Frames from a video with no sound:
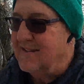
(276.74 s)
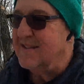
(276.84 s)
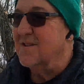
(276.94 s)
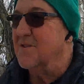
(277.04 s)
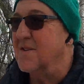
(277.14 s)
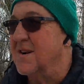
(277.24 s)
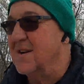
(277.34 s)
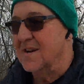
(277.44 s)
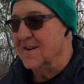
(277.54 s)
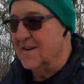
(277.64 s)
See who
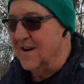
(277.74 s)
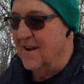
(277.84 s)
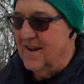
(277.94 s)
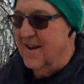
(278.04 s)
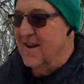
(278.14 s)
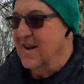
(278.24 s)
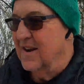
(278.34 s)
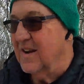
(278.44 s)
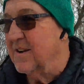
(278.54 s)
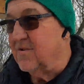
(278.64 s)
can
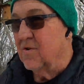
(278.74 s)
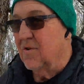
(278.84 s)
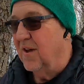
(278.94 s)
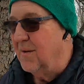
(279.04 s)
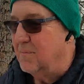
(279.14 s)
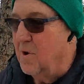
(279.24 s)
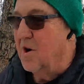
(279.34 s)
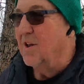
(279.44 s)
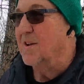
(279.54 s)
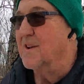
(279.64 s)
control that
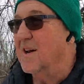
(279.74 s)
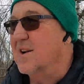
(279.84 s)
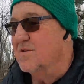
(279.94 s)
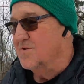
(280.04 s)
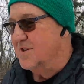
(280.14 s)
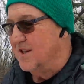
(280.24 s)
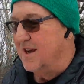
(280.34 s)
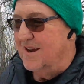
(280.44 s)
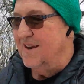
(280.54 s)
ball and not lose it.